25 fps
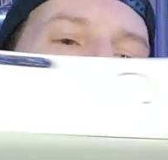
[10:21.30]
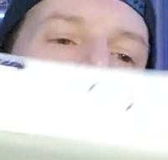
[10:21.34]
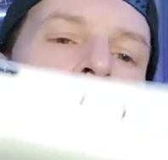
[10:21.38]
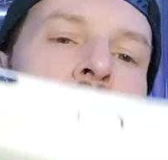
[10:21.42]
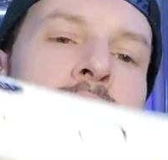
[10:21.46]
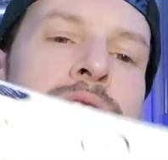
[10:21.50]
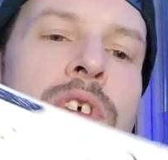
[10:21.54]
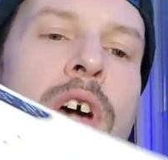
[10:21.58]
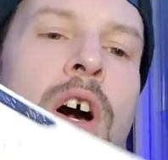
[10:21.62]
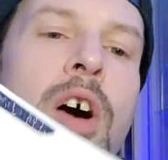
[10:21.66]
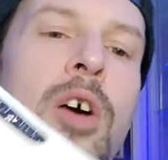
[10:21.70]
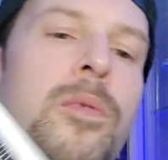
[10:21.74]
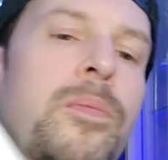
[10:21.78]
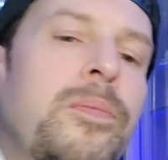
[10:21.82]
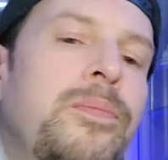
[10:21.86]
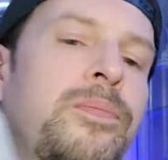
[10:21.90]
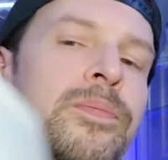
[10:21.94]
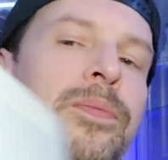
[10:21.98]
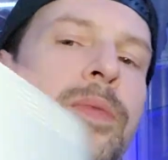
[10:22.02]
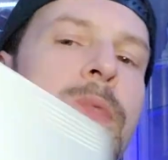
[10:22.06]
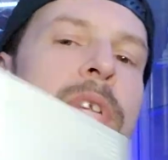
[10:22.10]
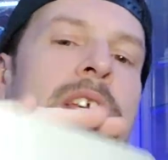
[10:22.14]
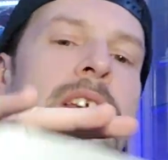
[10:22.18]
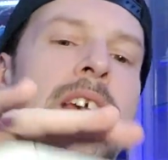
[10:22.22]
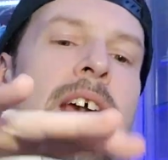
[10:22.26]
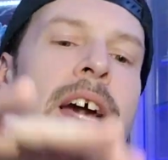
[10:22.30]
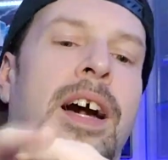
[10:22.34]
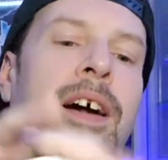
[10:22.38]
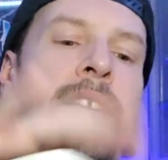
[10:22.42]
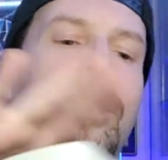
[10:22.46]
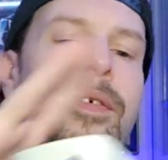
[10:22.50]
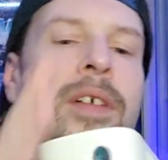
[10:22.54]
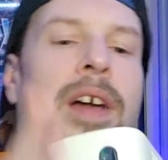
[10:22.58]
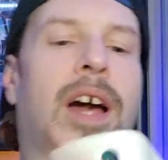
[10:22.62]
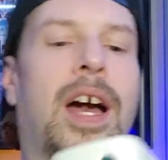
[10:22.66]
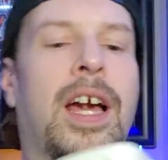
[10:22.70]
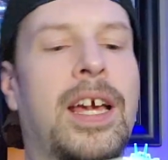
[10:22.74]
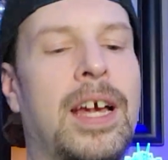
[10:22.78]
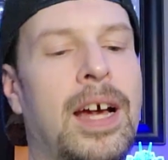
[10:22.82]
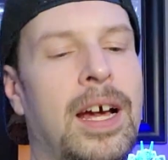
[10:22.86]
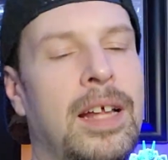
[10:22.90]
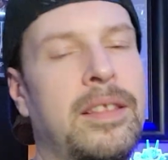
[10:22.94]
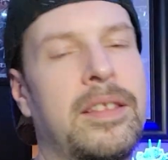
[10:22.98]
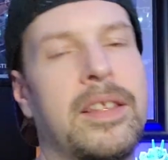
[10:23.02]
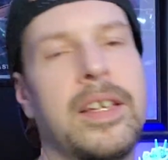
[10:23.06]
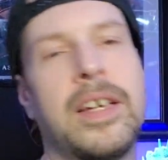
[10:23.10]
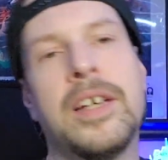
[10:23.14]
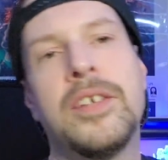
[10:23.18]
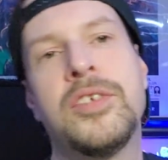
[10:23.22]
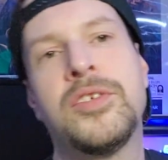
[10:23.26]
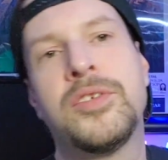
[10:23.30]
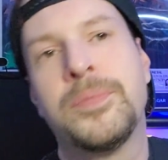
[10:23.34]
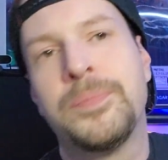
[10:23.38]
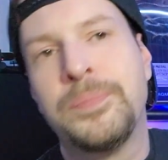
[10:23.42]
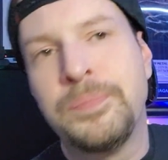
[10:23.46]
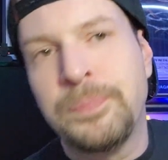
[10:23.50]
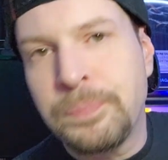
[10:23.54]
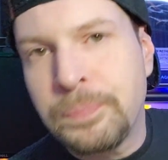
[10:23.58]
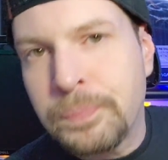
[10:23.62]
So, yeah, I got this.